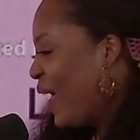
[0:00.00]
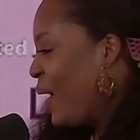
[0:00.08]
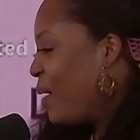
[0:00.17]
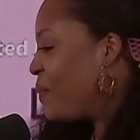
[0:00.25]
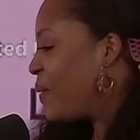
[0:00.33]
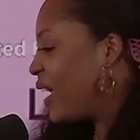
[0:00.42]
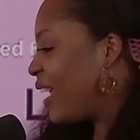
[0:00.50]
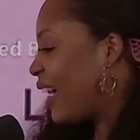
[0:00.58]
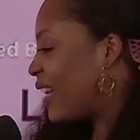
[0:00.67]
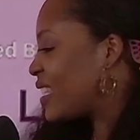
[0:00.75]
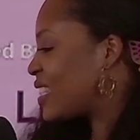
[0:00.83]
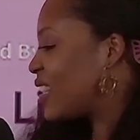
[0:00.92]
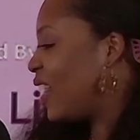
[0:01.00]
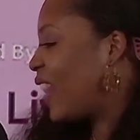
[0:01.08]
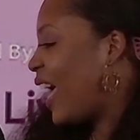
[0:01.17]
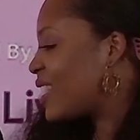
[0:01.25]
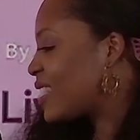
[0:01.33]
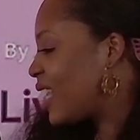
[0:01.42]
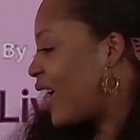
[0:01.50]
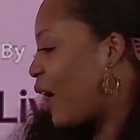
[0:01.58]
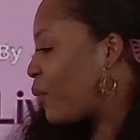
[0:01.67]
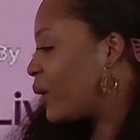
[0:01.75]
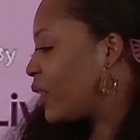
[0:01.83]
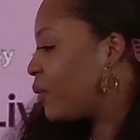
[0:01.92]
But yeah, so the last thing I
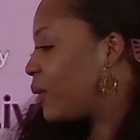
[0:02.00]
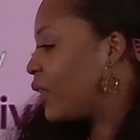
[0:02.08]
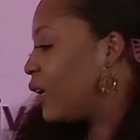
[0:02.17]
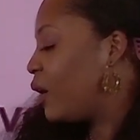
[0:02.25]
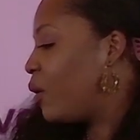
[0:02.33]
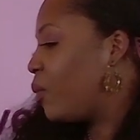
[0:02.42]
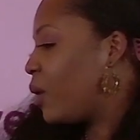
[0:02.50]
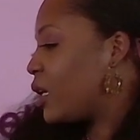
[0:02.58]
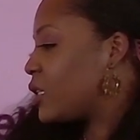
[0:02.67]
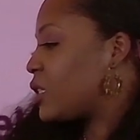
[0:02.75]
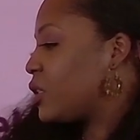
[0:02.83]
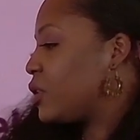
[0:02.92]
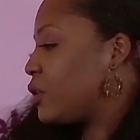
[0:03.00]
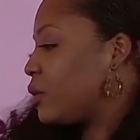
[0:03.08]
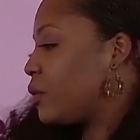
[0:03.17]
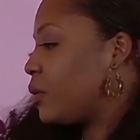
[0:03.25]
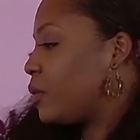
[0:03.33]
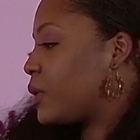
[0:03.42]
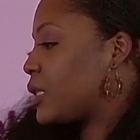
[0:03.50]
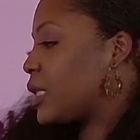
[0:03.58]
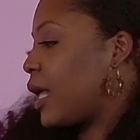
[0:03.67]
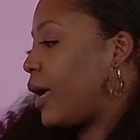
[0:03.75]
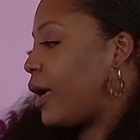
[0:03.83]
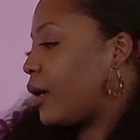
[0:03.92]
really, really wanted to do was
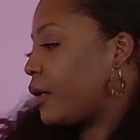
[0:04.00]
like,